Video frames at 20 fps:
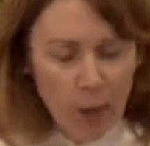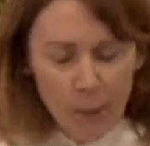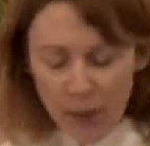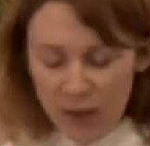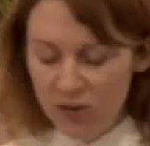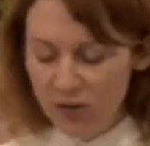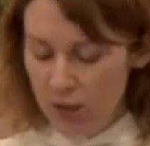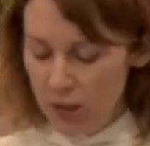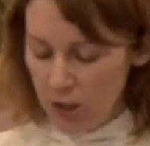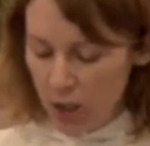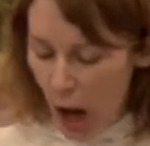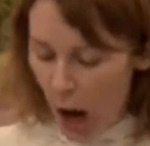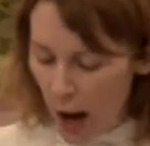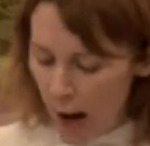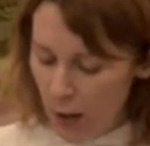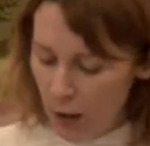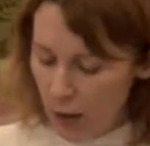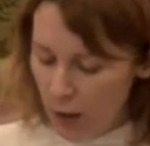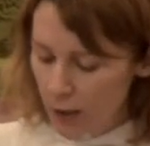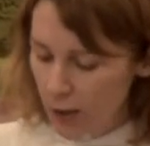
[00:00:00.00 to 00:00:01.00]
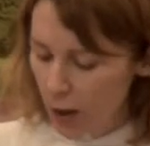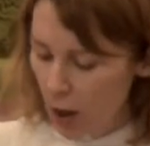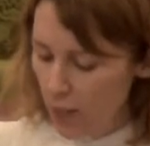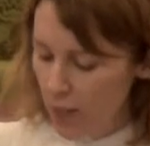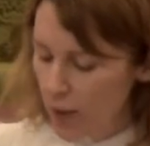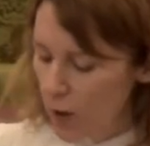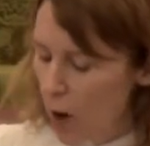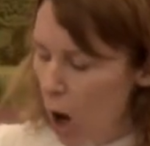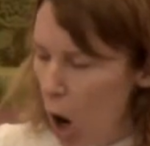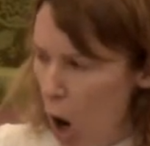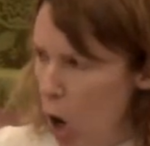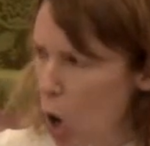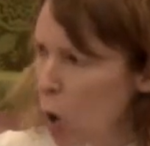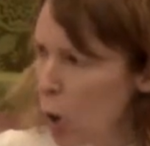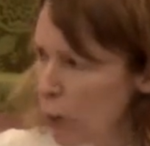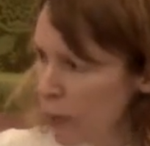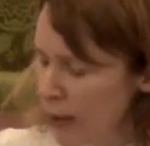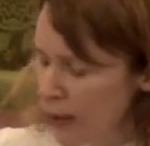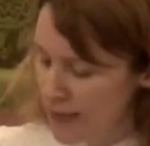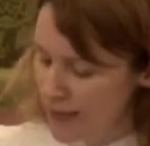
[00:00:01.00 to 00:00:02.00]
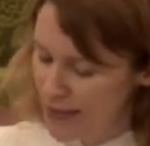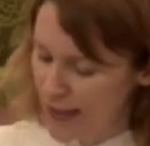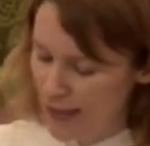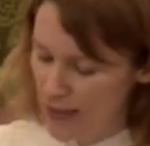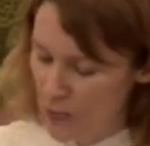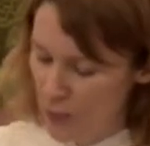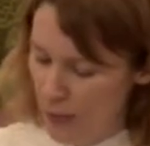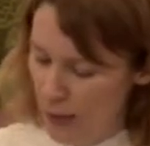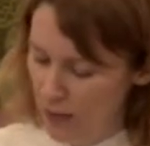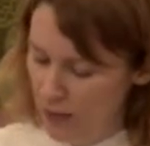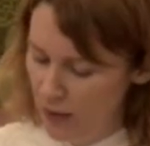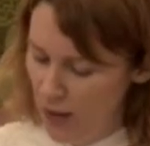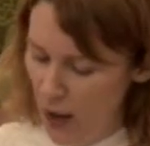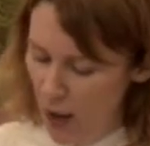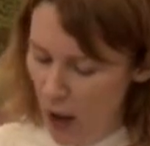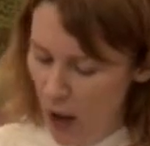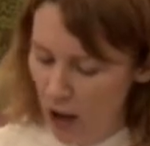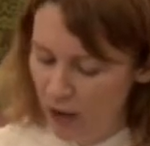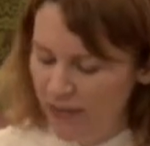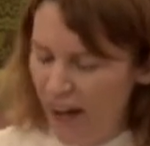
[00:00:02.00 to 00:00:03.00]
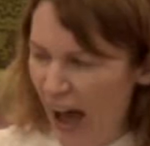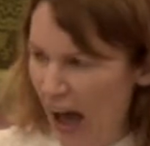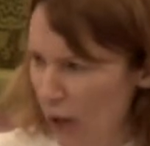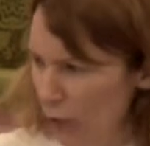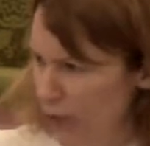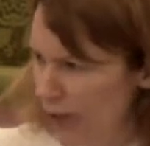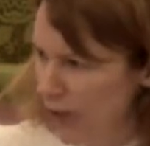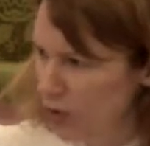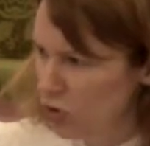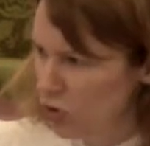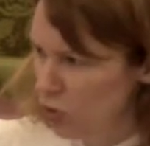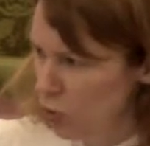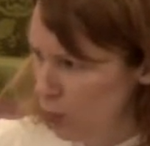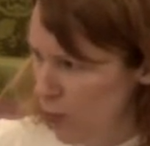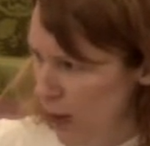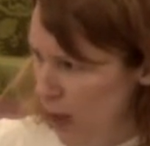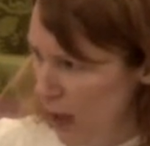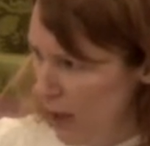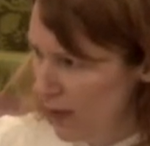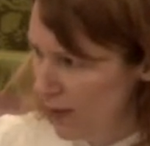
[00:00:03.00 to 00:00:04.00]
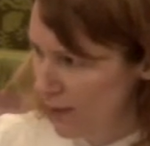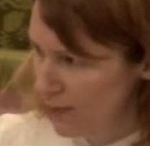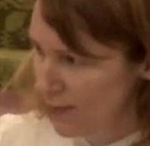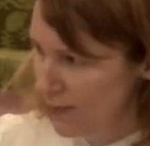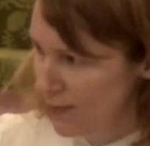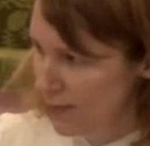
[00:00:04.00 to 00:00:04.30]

based entirely on their own assessment of how things should be.